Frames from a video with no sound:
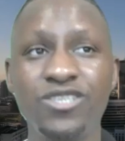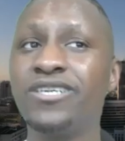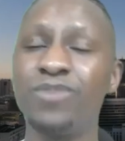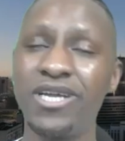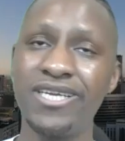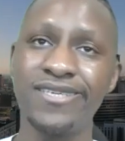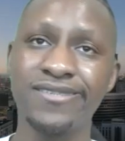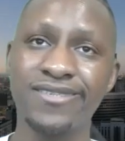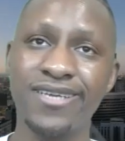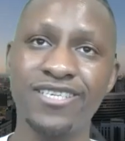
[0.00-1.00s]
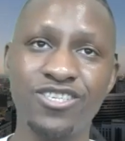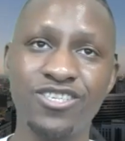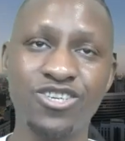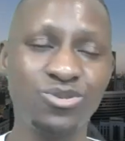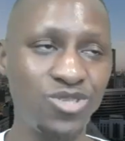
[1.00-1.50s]
money, and she
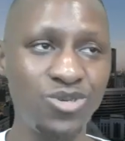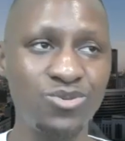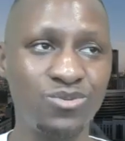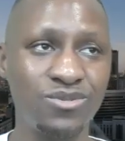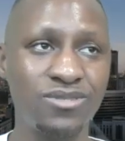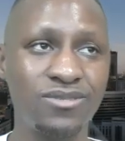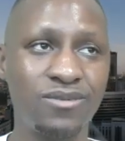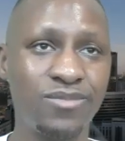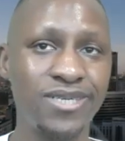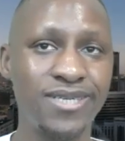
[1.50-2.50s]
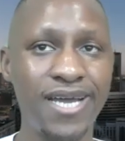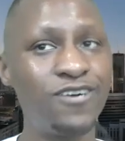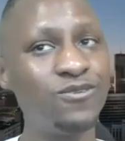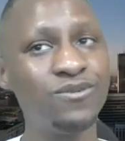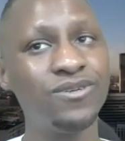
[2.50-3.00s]
chose you. But
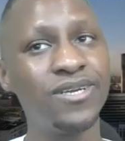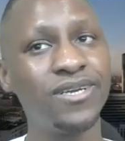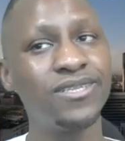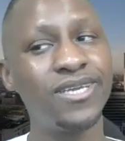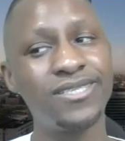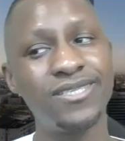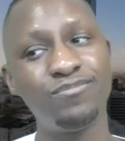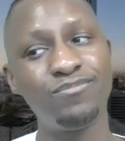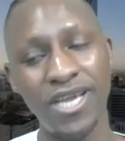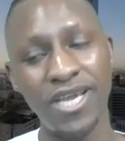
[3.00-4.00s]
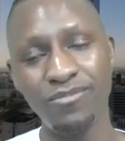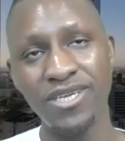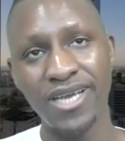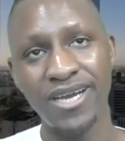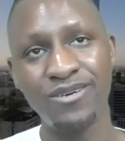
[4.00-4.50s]
now that this baby
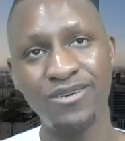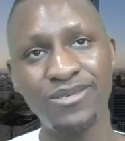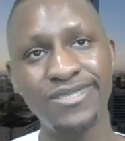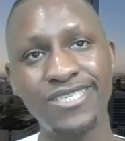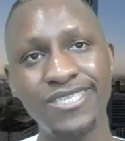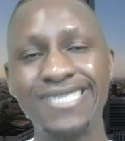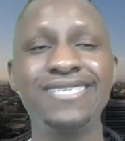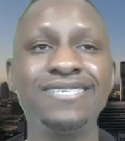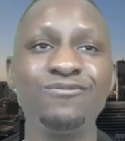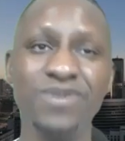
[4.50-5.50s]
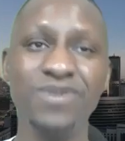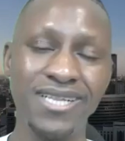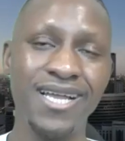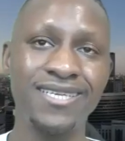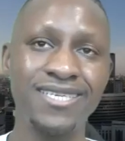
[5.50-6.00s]
she's
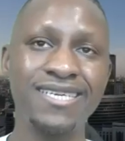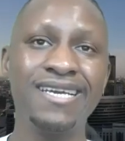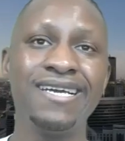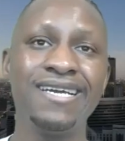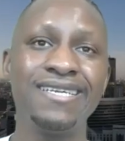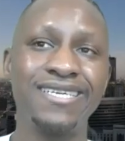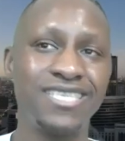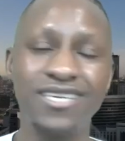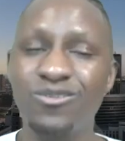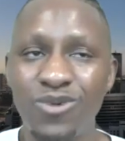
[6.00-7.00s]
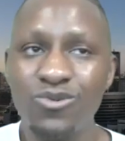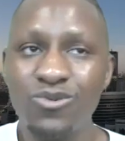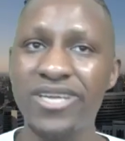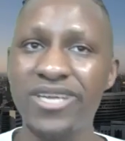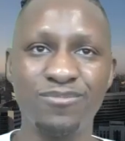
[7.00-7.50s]
realizing that she doesn't want to
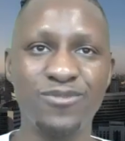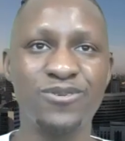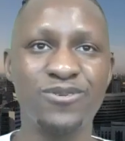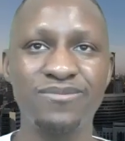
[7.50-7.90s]
work anymore.